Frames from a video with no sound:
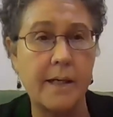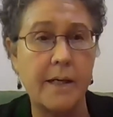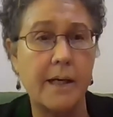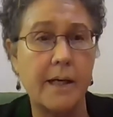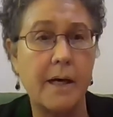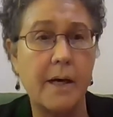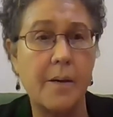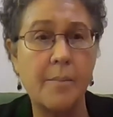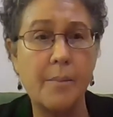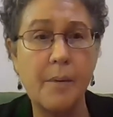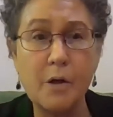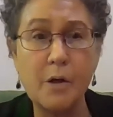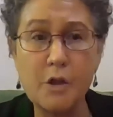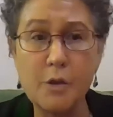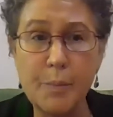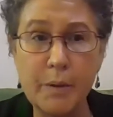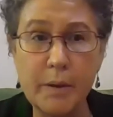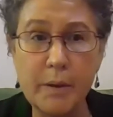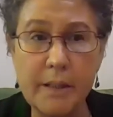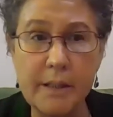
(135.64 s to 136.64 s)

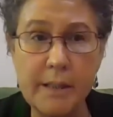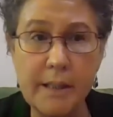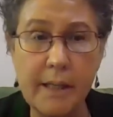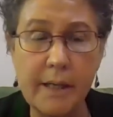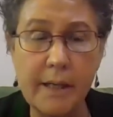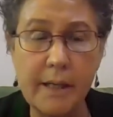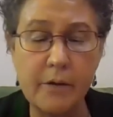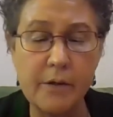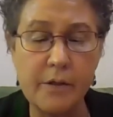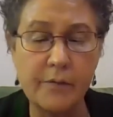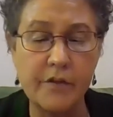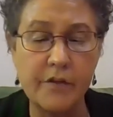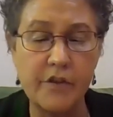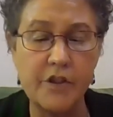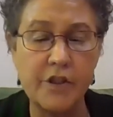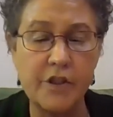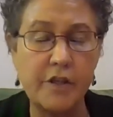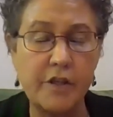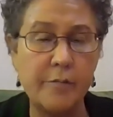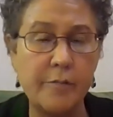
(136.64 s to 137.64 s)
Multiple indicators of
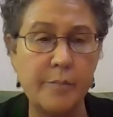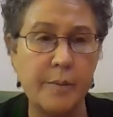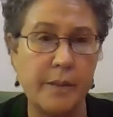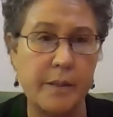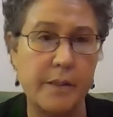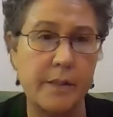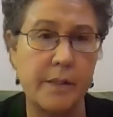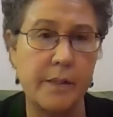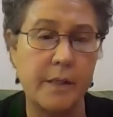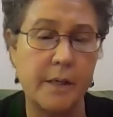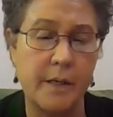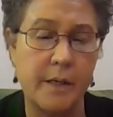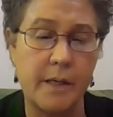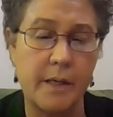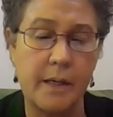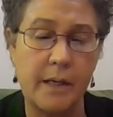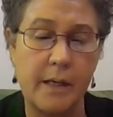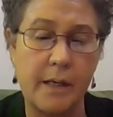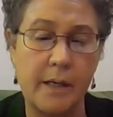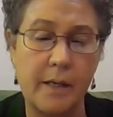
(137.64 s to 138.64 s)
achievement,
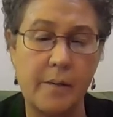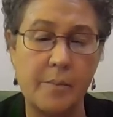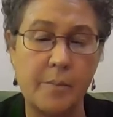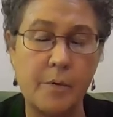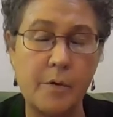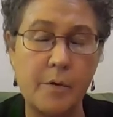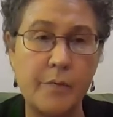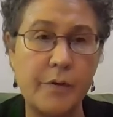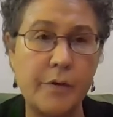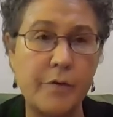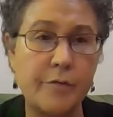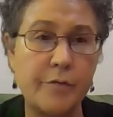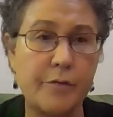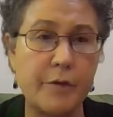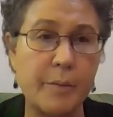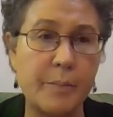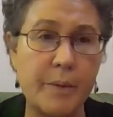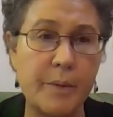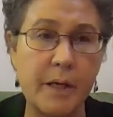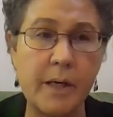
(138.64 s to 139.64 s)
moving
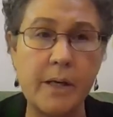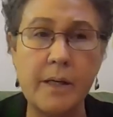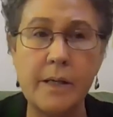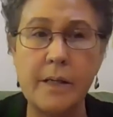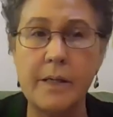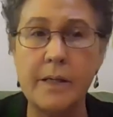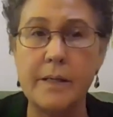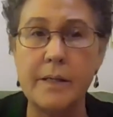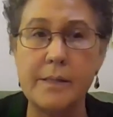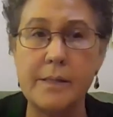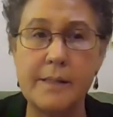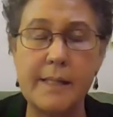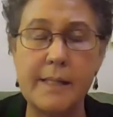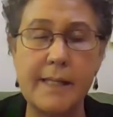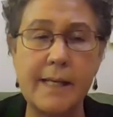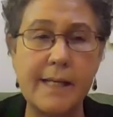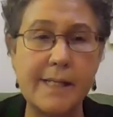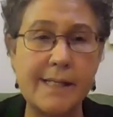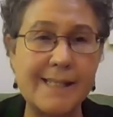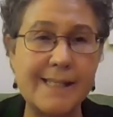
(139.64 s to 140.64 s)
from the
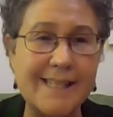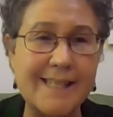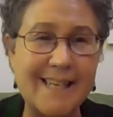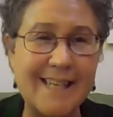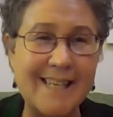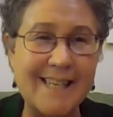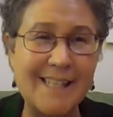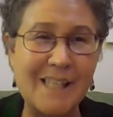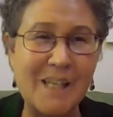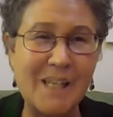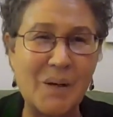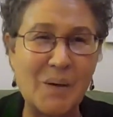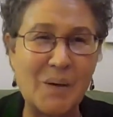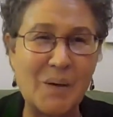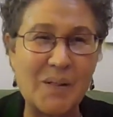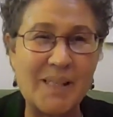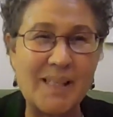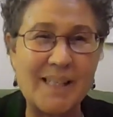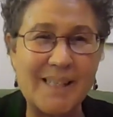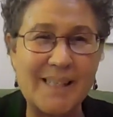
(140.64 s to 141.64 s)
CSTs, the
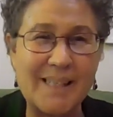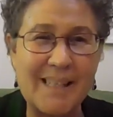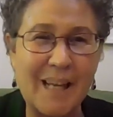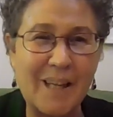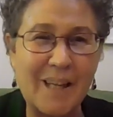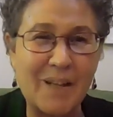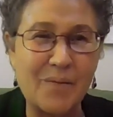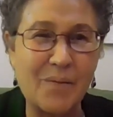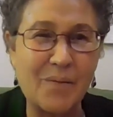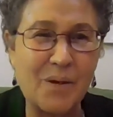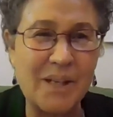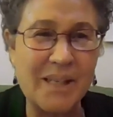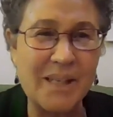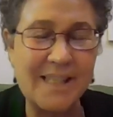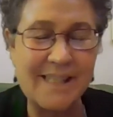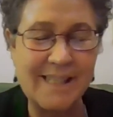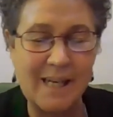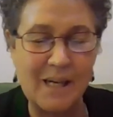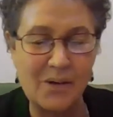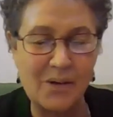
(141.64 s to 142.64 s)
old California
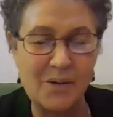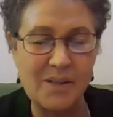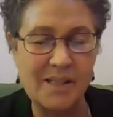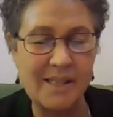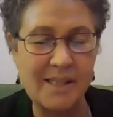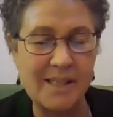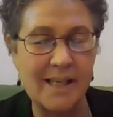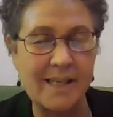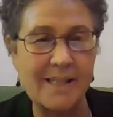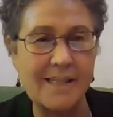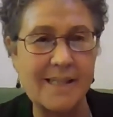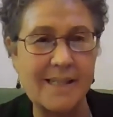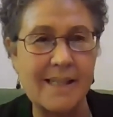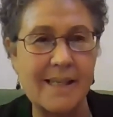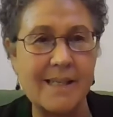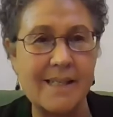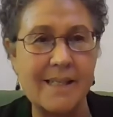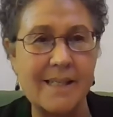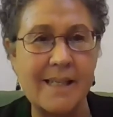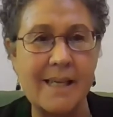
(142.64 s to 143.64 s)
Standards Tests,
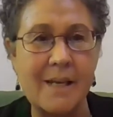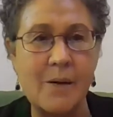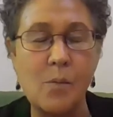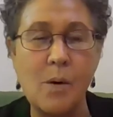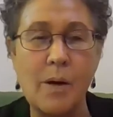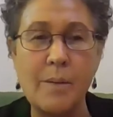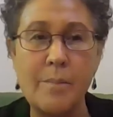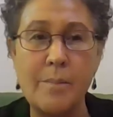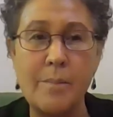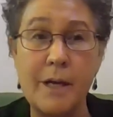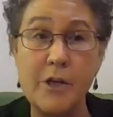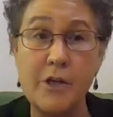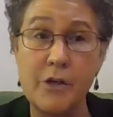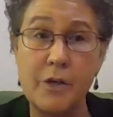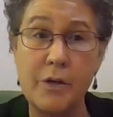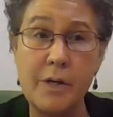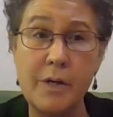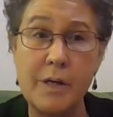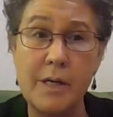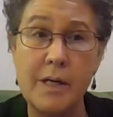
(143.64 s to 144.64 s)
as the one
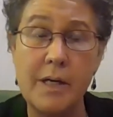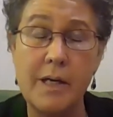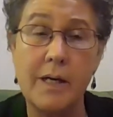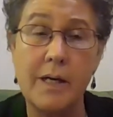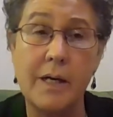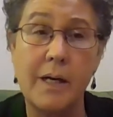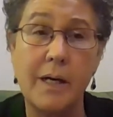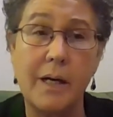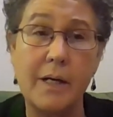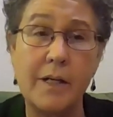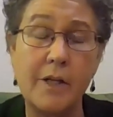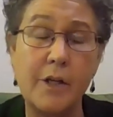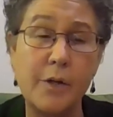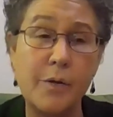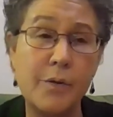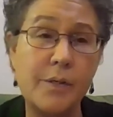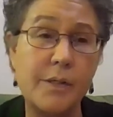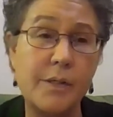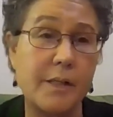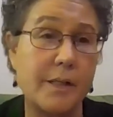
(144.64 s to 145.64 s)
measure,
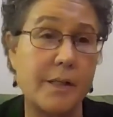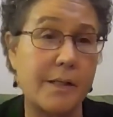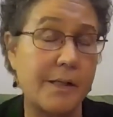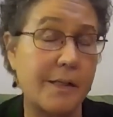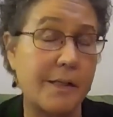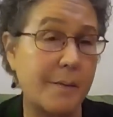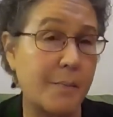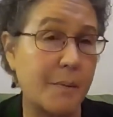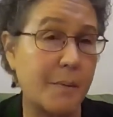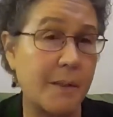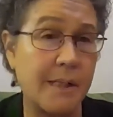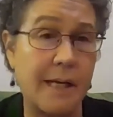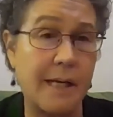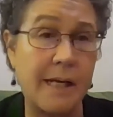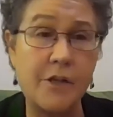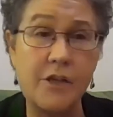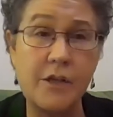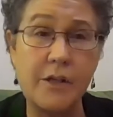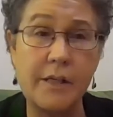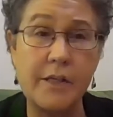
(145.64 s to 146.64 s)
used
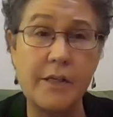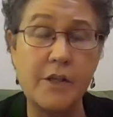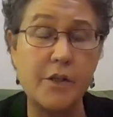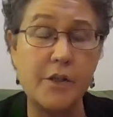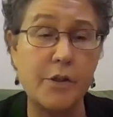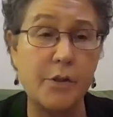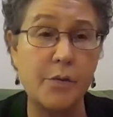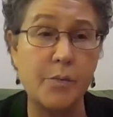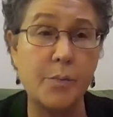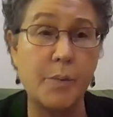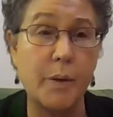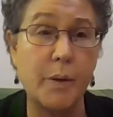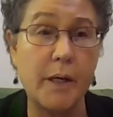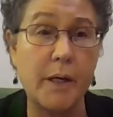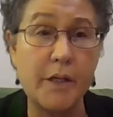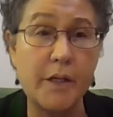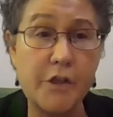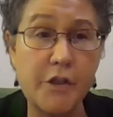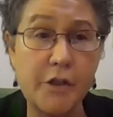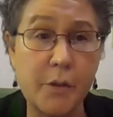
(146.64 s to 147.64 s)
substantially to
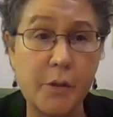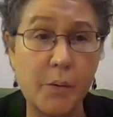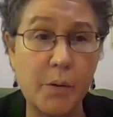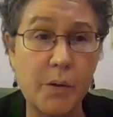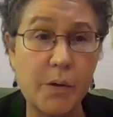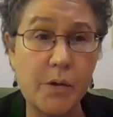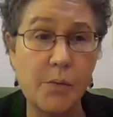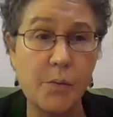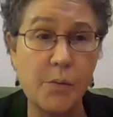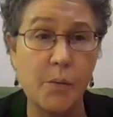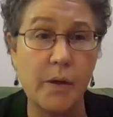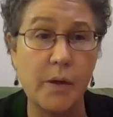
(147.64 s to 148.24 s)
punish schools